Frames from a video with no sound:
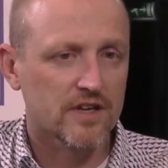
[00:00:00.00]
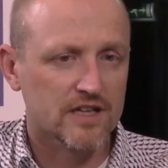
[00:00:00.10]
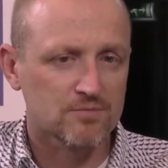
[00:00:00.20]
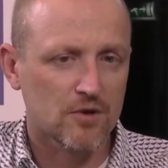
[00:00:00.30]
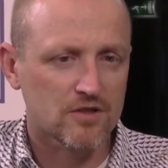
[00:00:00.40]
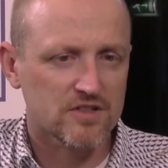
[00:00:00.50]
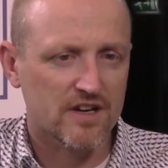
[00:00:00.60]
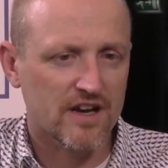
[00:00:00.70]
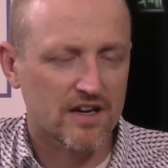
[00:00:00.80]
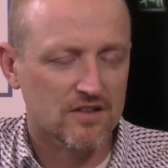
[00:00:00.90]
the next
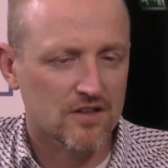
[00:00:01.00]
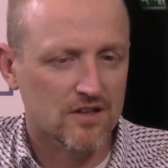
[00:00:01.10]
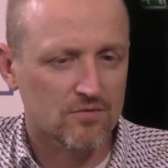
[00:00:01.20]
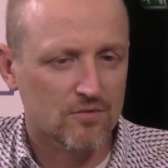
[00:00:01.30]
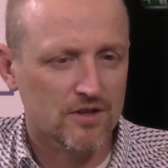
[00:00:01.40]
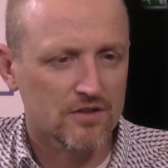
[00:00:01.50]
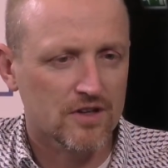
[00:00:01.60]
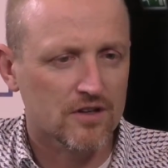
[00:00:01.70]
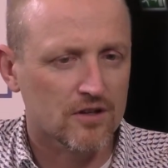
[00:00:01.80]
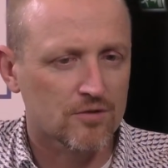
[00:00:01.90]
Blockchain Hackathon, what do you
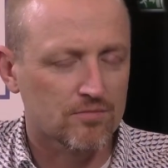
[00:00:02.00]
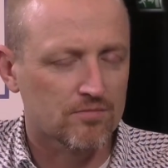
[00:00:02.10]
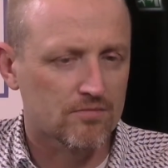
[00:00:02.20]
think are the